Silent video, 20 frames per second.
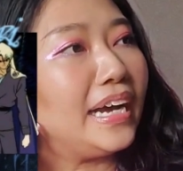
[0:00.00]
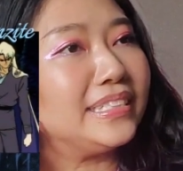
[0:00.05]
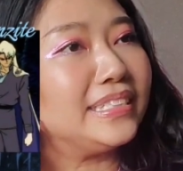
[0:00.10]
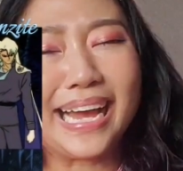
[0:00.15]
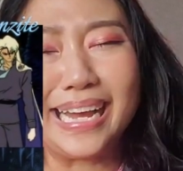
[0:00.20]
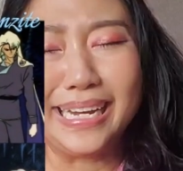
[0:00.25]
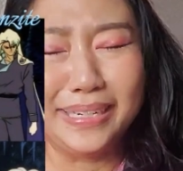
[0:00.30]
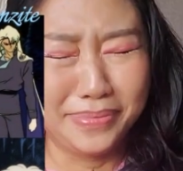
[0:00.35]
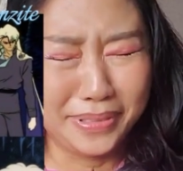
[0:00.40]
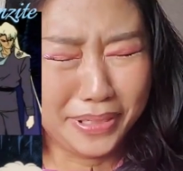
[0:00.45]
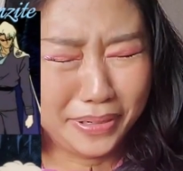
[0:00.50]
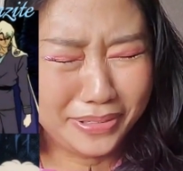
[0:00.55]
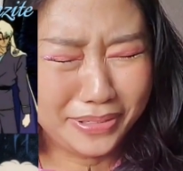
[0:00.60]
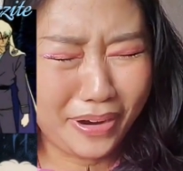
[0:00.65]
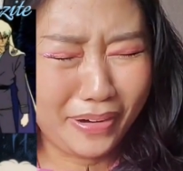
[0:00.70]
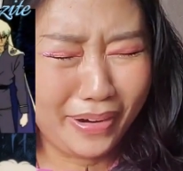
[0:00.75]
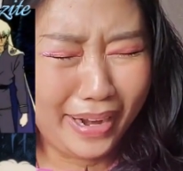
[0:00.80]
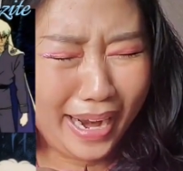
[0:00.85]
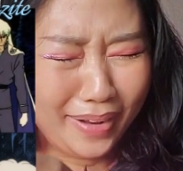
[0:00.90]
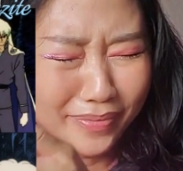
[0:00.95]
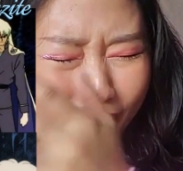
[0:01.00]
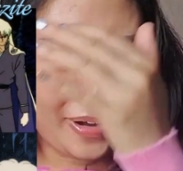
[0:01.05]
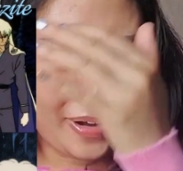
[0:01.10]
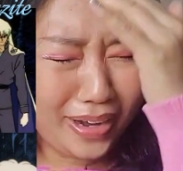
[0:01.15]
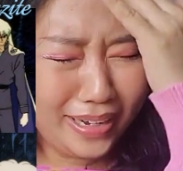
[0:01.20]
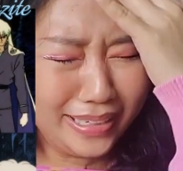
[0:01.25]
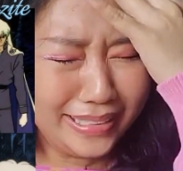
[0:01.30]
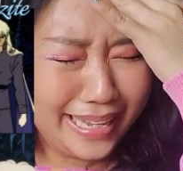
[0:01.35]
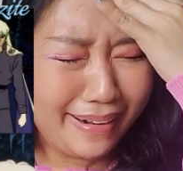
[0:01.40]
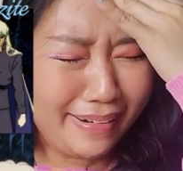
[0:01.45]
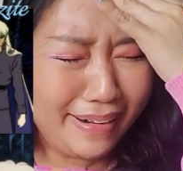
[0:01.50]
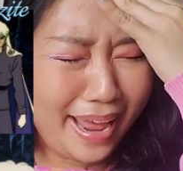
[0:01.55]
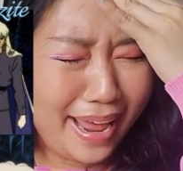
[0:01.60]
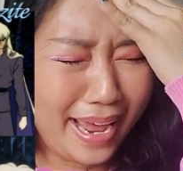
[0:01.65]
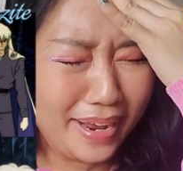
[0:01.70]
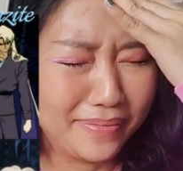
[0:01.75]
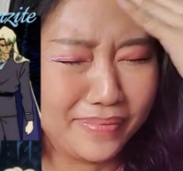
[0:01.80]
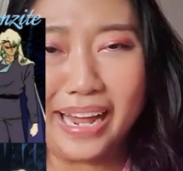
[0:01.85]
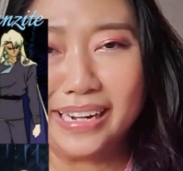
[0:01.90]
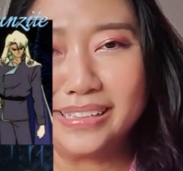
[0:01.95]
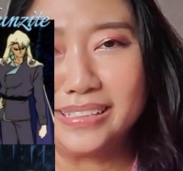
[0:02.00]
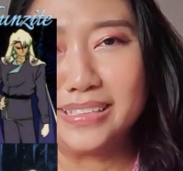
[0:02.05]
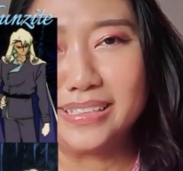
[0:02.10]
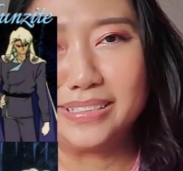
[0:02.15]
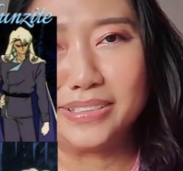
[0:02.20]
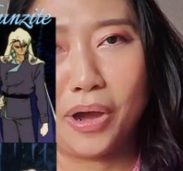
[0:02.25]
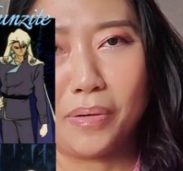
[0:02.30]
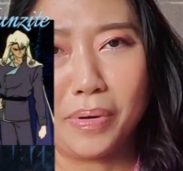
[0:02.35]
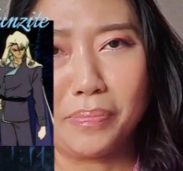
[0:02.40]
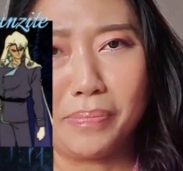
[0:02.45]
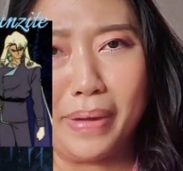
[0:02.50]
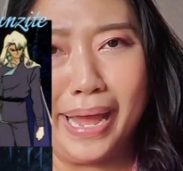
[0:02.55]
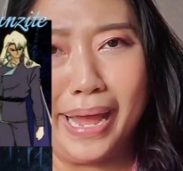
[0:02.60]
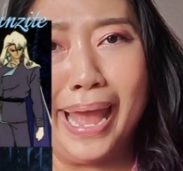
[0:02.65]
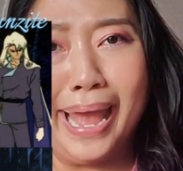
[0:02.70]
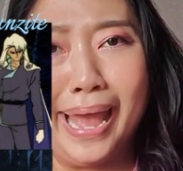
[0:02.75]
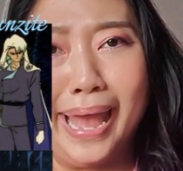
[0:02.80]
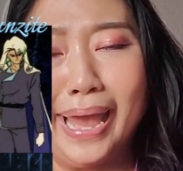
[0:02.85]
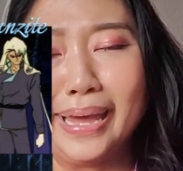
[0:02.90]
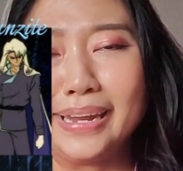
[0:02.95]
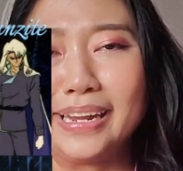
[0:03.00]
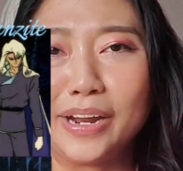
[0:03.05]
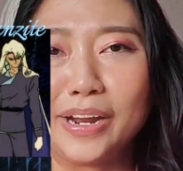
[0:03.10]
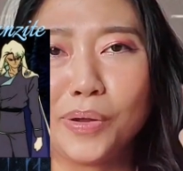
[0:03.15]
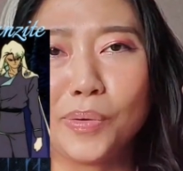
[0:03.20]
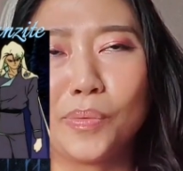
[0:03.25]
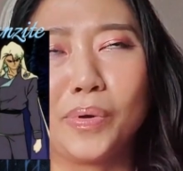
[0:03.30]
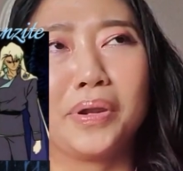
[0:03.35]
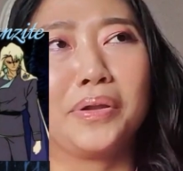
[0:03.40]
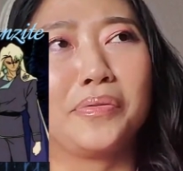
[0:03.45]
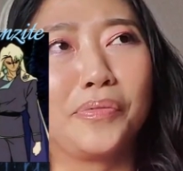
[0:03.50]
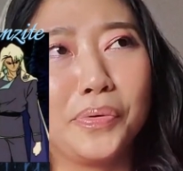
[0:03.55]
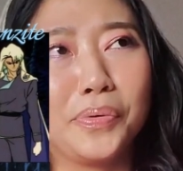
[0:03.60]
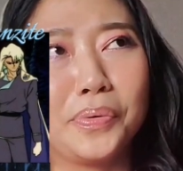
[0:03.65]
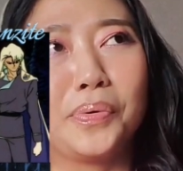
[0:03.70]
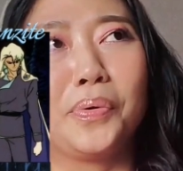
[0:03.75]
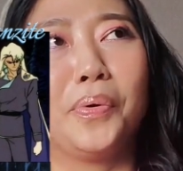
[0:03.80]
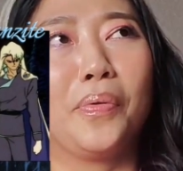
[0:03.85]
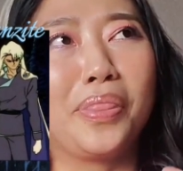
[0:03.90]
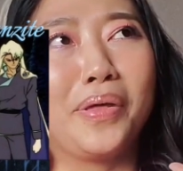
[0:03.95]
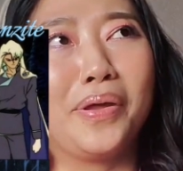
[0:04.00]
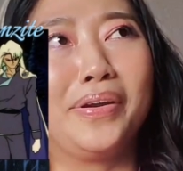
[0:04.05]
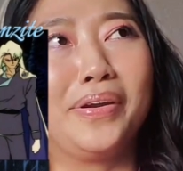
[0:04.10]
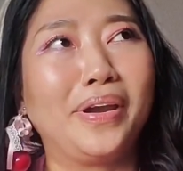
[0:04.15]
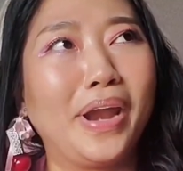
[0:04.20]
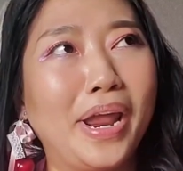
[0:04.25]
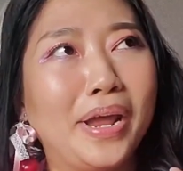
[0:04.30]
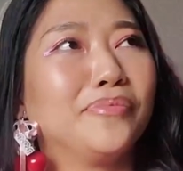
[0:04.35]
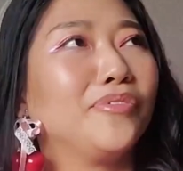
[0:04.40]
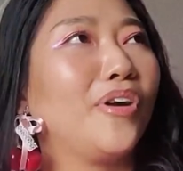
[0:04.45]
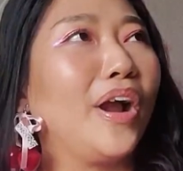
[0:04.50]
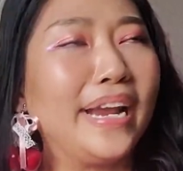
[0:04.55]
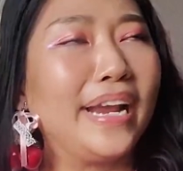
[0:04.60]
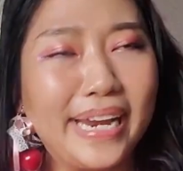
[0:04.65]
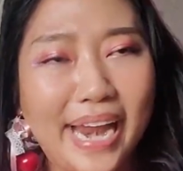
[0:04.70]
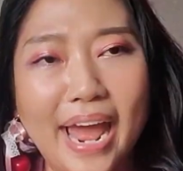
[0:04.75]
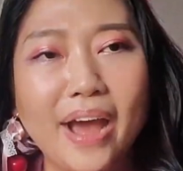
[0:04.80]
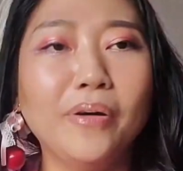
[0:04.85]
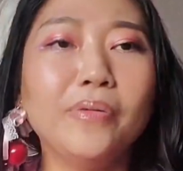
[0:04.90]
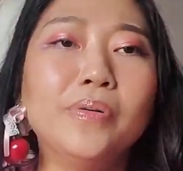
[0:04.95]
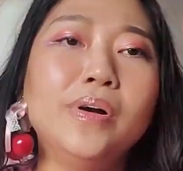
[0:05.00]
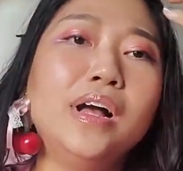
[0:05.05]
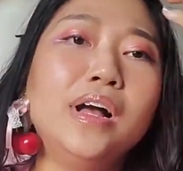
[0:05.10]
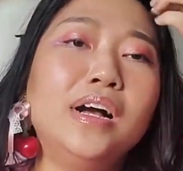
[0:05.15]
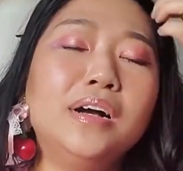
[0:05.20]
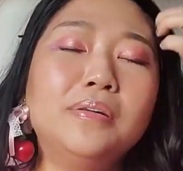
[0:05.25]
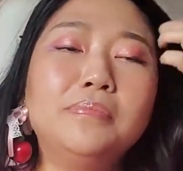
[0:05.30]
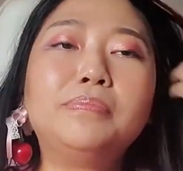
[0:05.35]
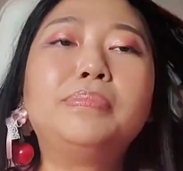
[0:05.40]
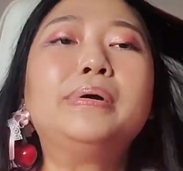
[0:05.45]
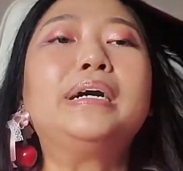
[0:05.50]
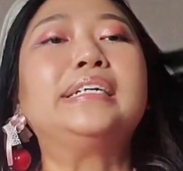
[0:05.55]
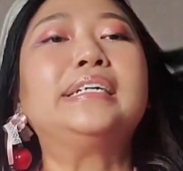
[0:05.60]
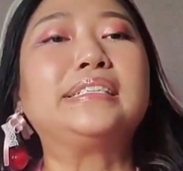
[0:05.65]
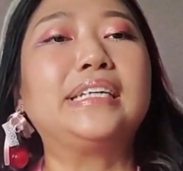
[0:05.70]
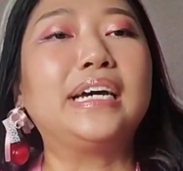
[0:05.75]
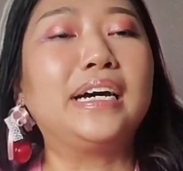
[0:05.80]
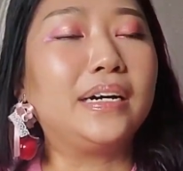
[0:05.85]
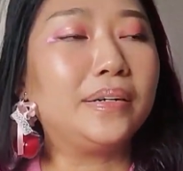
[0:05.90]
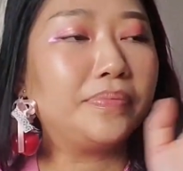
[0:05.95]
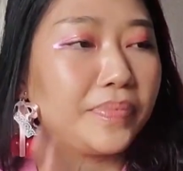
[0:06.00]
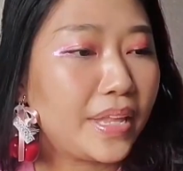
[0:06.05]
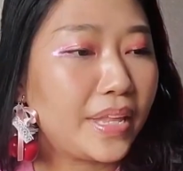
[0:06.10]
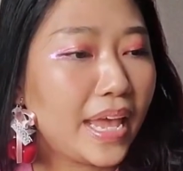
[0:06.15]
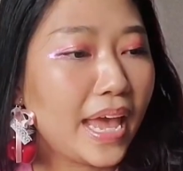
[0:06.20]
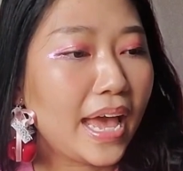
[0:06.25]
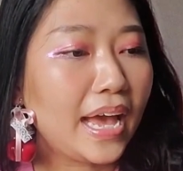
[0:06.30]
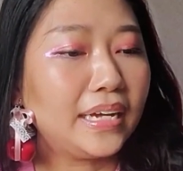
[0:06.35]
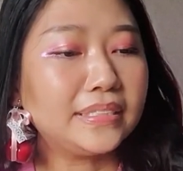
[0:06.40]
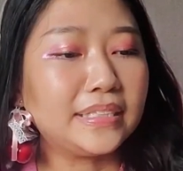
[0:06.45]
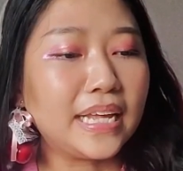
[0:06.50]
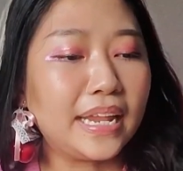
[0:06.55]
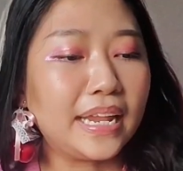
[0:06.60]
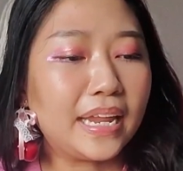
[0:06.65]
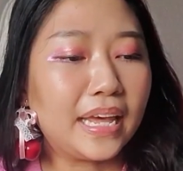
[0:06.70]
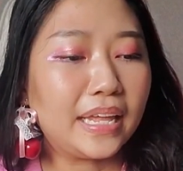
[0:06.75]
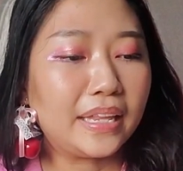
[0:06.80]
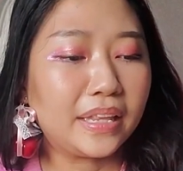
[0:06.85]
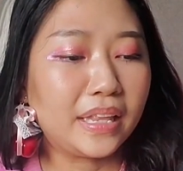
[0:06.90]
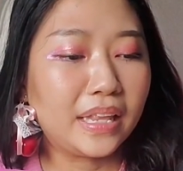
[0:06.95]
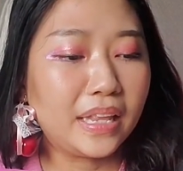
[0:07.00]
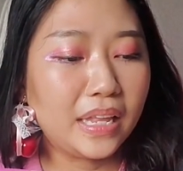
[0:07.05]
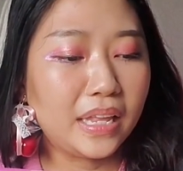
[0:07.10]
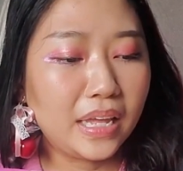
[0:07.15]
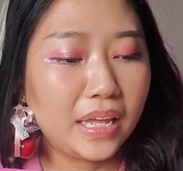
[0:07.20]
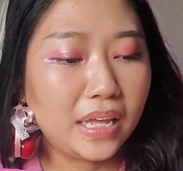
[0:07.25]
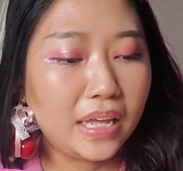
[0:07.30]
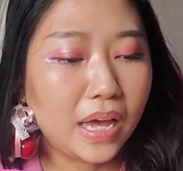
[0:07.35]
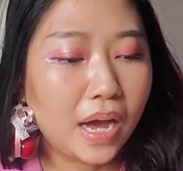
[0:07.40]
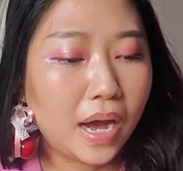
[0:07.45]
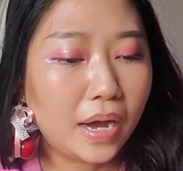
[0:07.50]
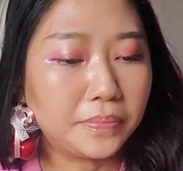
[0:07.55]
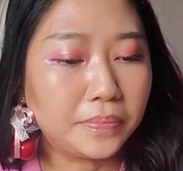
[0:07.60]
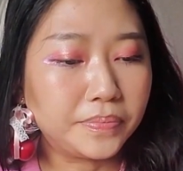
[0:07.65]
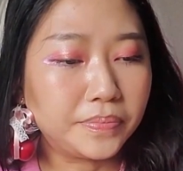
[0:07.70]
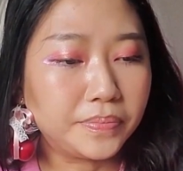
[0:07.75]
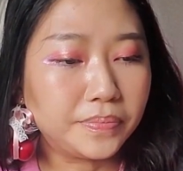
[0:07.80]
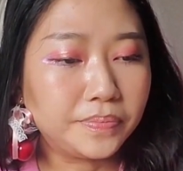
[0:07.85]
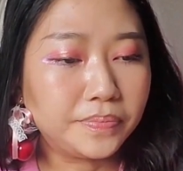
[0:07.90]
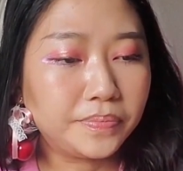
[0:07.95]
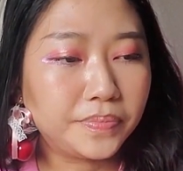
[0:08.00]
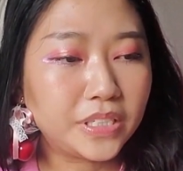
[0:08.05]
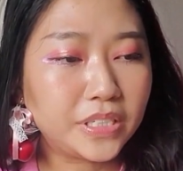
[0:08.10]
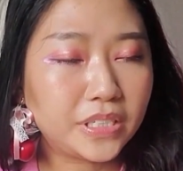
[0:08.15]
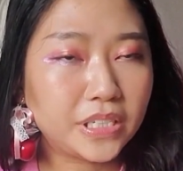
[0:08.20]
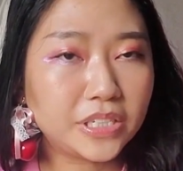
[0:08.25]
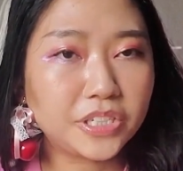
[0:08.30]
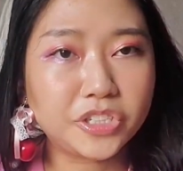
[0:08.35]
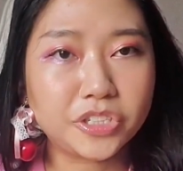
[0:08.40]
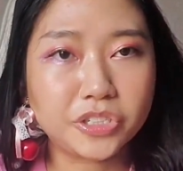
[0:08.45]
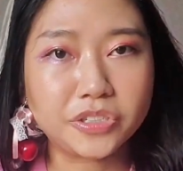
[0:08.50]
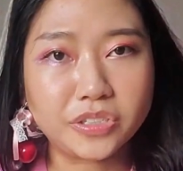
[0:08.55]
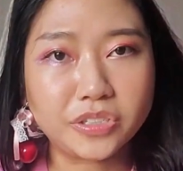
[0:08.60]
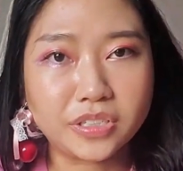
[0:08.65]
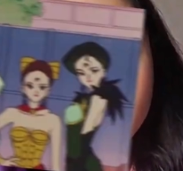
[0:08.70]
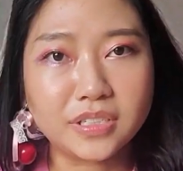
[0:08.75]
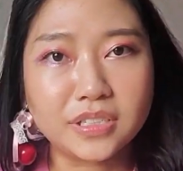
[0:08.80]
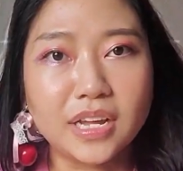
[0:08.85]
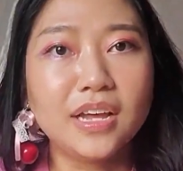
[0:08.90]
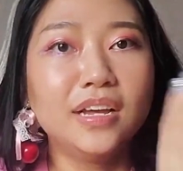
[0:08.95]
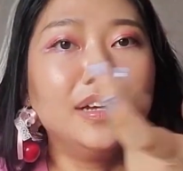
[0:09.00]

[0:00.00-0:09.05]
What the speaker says: I'm so sorry I forgot their name at the top of my head and I don't want to Google their name right now. But yes, and then the sisters.